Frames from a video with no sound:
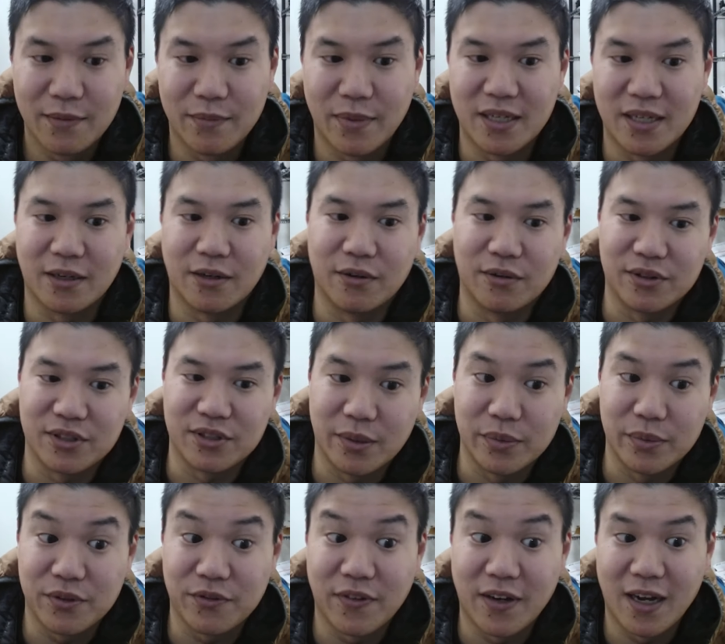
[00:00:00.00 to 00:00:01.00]
My daughter is
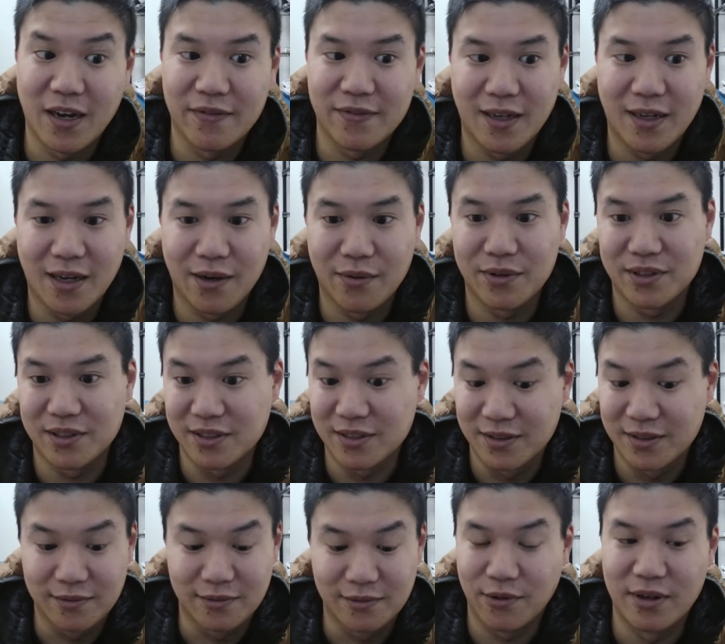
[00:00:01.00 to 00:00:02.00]
almost 5 now, which
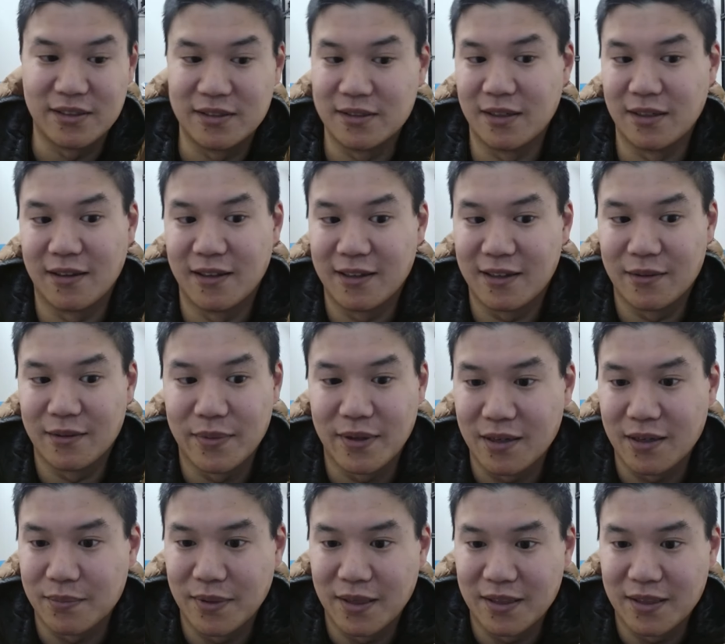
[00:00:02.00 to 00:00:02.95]
is crazy to think about.